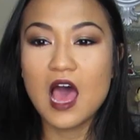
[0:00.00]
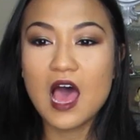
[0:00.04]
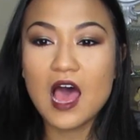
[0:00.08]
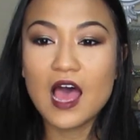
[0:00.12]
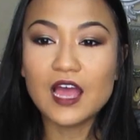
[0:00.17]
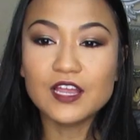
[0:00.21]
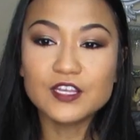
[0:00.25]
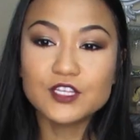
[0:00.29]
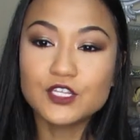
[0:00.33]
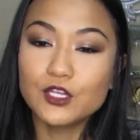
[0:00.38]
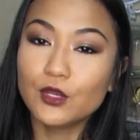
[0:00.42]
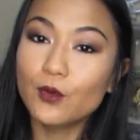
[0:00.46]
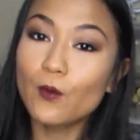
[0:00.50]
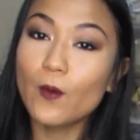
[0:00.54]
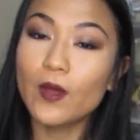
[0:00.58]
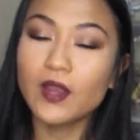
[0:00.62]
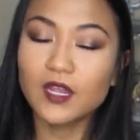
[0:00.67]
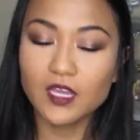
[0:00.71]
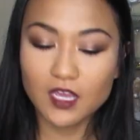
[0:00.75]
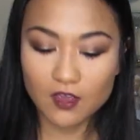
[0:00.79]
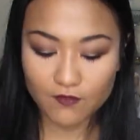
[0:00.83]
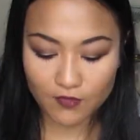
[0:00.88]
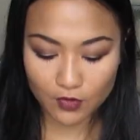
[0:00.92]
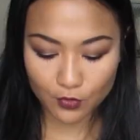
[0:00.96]
I do want
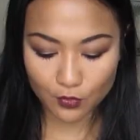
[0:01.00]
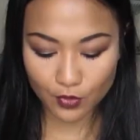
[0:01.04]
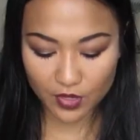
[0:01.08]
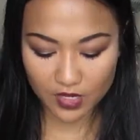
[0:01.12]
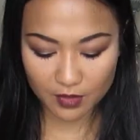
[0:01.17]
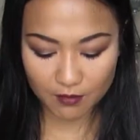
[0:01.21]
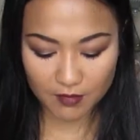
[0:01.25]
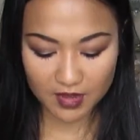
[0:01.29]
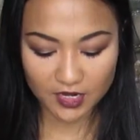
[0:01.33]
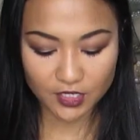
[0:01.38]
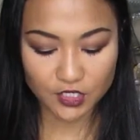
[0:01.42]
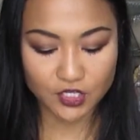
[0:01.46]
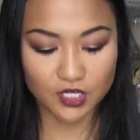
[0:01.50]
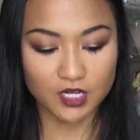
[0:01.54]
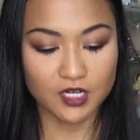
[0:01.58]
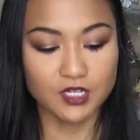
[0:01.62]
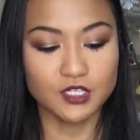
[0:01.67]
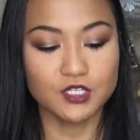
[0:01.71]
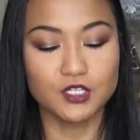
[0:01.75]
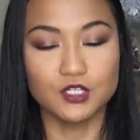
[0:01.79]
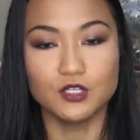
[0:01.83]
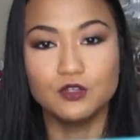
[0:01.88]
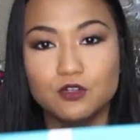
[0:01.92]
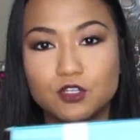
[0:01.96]
to give a quick
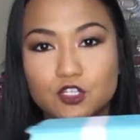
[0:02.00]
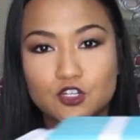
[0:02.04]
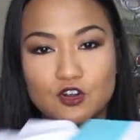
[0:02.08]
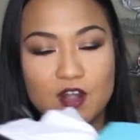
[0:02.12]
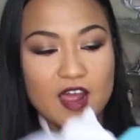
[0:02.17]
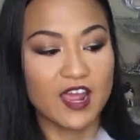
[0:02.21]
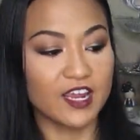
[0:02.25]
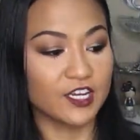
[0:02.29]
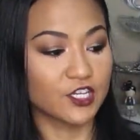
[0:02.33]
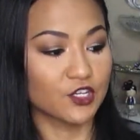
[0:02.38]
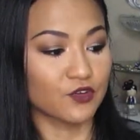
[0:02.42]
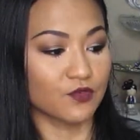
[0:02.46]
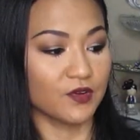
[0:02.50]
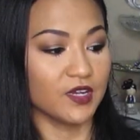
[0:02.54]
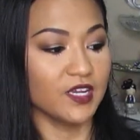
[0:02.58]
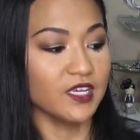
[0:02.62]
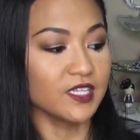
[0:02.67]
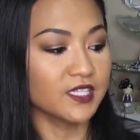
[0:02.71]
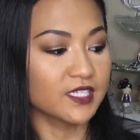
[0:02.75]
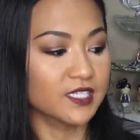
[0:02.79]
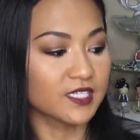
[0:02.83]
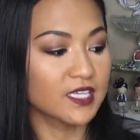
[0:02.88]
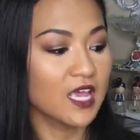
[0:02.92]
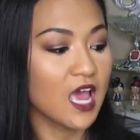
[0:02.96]
mention to Try
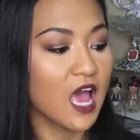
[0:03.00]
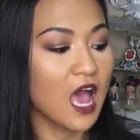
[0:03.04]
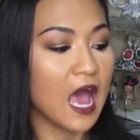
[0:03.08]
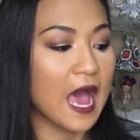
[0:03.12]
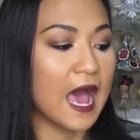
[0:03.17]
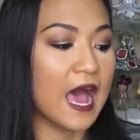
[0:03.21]
Treats.